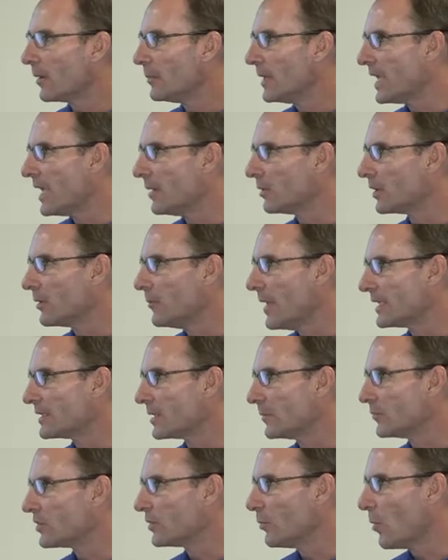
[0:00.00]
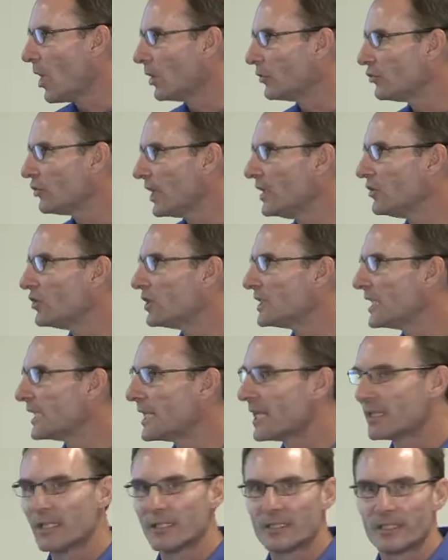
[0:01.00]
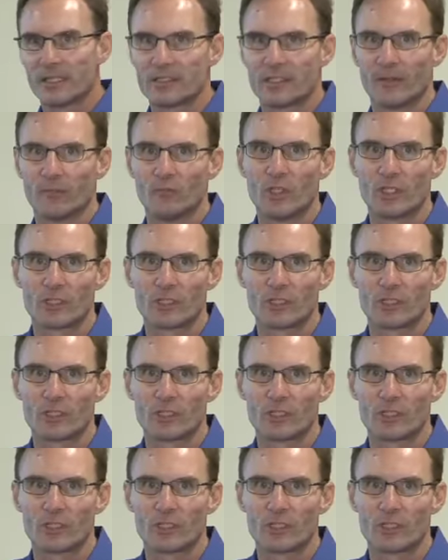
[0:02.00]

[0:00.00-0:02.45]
be able to make some small changes to get the system